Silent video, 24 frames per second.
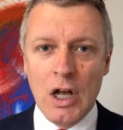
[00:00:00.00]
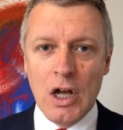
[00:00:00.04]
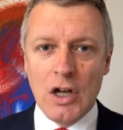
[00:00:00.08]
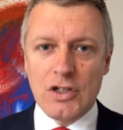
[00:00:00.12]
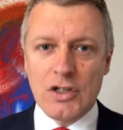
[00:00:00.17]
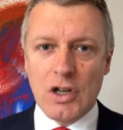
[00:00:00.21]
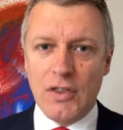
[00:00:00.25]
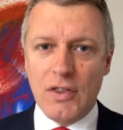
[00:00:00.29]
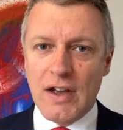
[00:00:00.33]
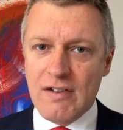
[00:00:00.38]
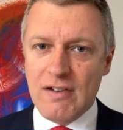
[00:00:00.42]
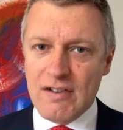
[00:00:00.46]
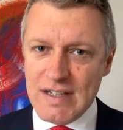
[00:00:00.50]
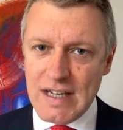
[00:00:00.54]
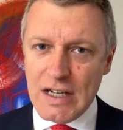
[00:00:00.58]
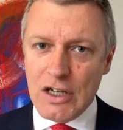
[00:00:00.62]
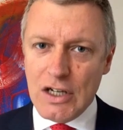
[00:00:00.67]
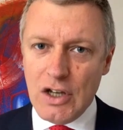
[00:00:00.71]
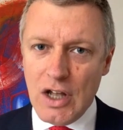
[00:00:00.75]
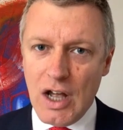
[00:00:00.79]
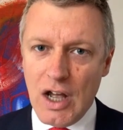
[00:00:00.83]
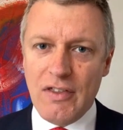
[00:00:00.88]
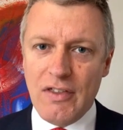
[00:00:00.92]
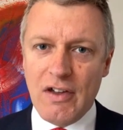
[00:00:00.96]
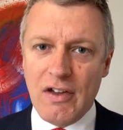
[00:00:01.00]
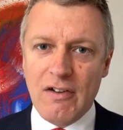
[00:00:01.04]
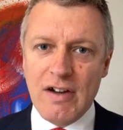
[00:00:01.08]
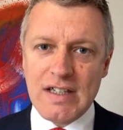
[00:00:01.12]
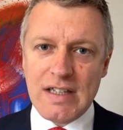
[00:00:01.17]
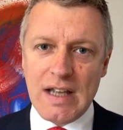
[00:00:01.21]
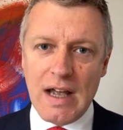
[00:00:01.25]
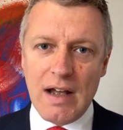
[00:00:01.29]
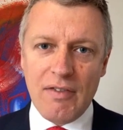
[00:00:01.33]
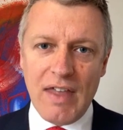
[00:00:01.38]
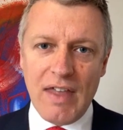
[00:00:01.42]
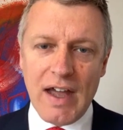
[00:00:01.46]
So there is
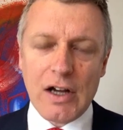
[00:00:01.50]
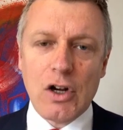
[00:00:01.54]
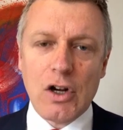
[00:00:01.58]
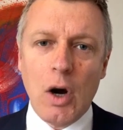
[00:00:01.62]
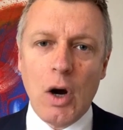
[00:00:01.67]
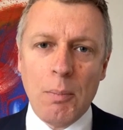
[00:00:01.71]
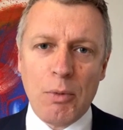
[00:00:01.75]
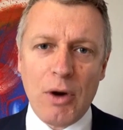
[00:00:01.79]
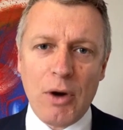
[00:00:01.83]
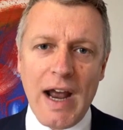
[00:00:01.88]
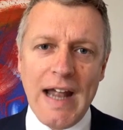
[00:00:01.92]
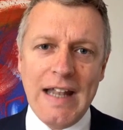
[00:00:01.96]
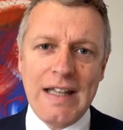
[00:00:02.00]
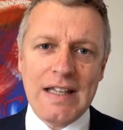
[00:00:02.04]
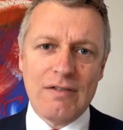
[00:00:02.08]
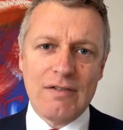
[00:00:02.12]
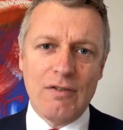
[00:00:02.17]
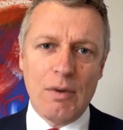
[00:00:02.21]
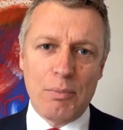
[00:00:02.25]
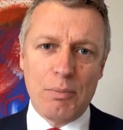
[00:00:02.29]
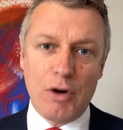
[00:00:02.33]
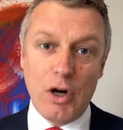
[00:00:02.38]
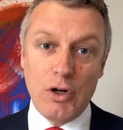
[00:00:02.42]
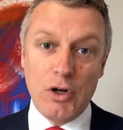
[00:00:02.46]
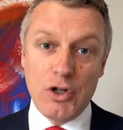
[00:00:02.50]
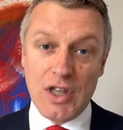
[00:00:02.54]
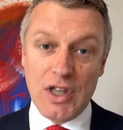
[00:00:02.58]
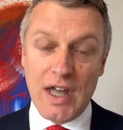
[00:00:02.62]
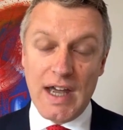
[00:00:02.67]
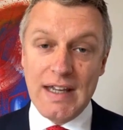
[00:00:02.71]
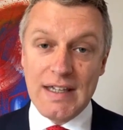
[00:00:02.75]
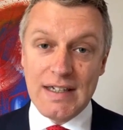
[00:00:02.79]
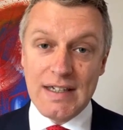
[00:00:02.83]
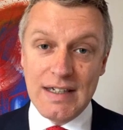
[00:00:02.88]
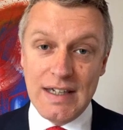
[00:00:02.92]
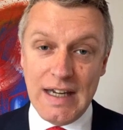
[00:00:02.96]
that comprehensive approach
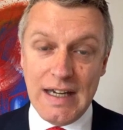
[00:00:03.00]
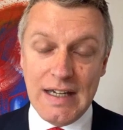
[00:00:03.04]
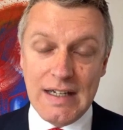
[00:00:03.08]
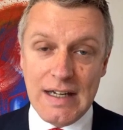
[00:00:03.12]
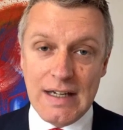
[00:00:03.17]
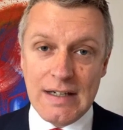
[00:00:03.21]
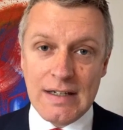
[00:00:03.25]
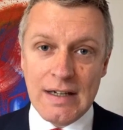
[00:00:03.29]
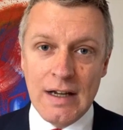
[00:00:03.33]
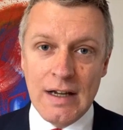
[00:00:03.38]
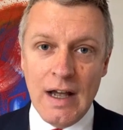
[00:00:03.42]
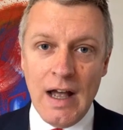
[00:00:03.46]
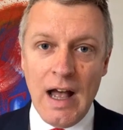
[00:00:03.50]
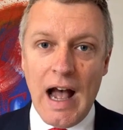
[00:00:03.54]
that is needed,